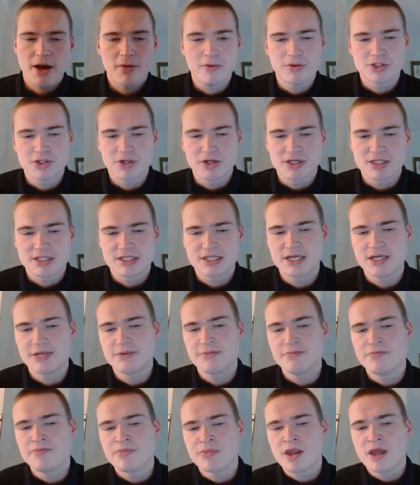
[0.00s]
what you can see
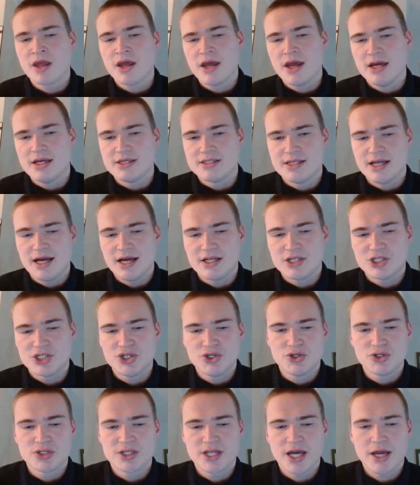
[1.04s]
is that
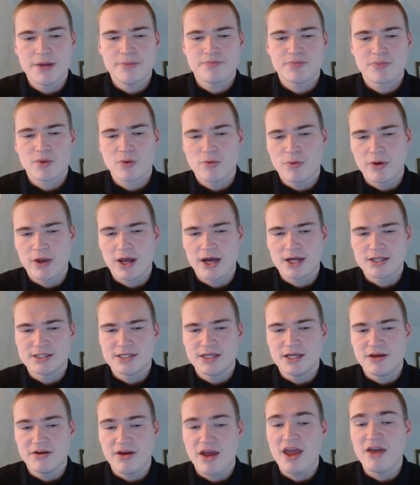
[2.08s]
Tuesday we got
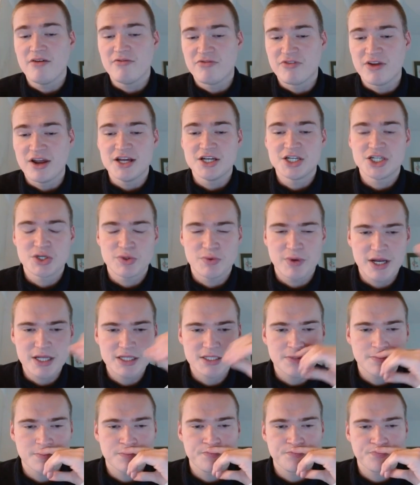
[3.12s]
the inflation rate
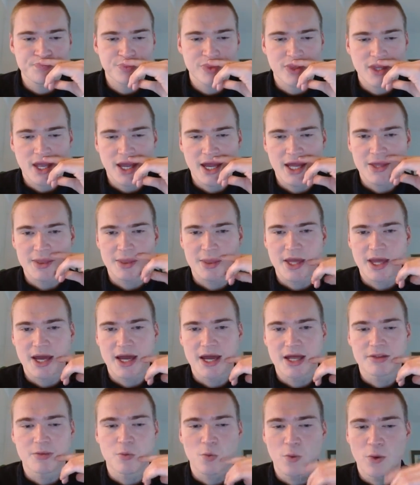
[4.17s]
and
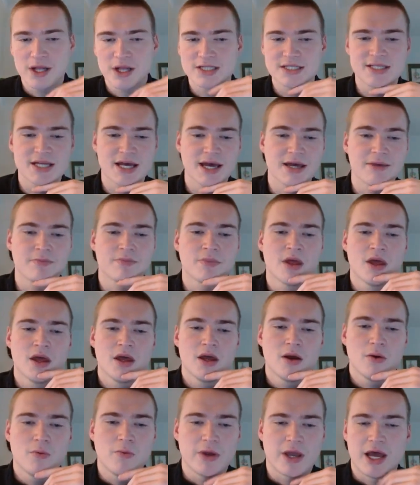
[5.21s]
then Wednesday
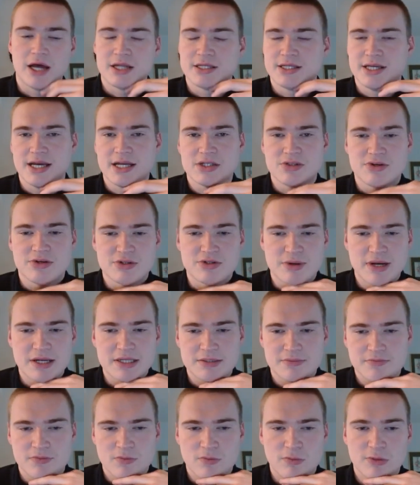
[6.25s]
we got the interest rate,
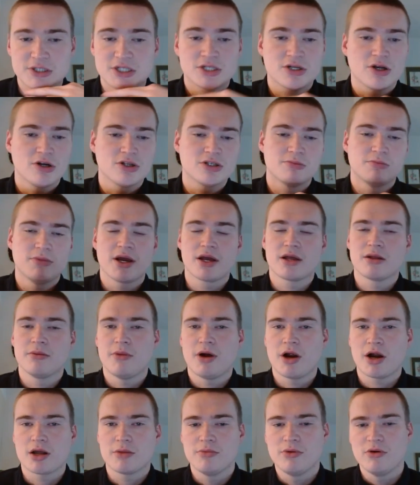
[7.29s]
which is going to make the
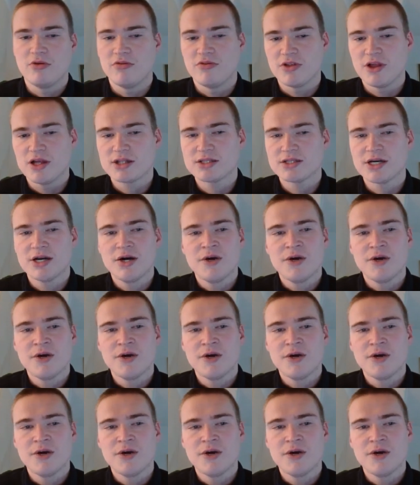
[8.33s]
market move a lot.